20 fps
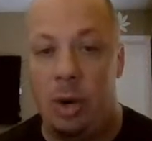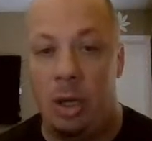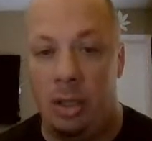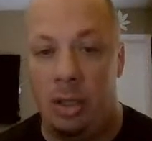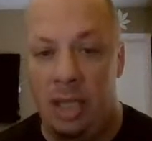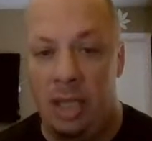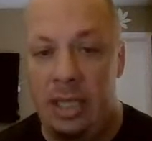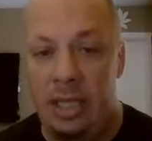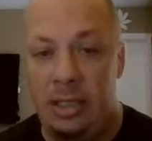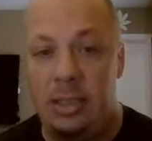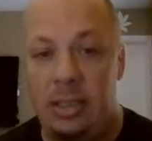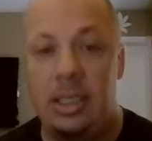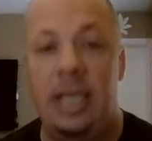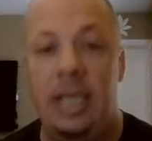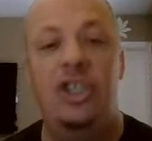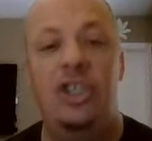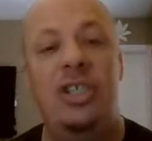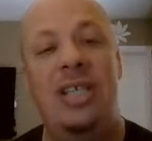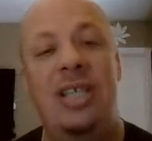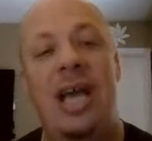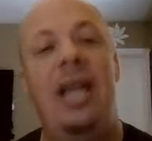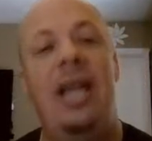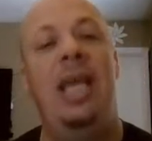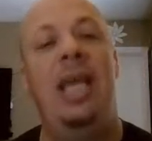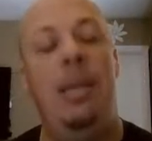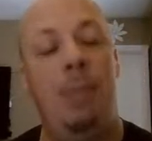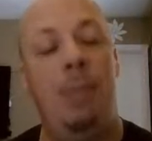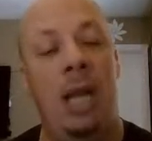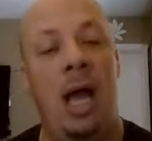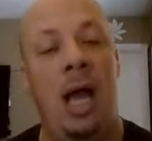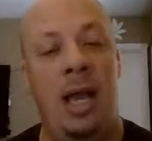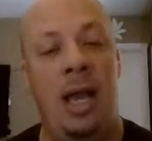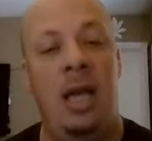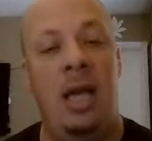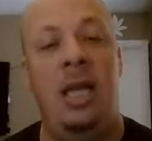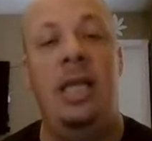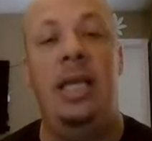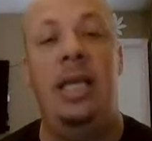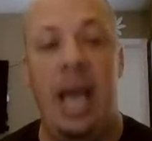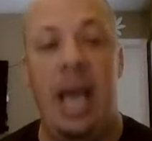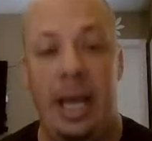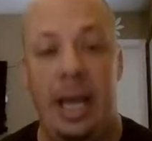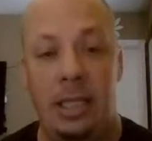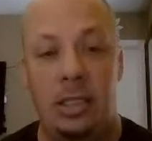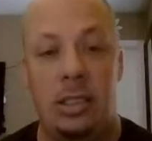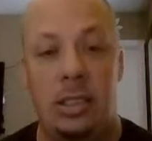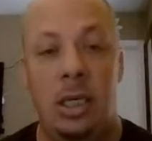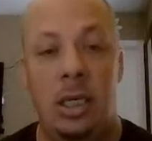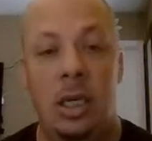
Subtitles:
list and just kind of keep an eye on it? Yes.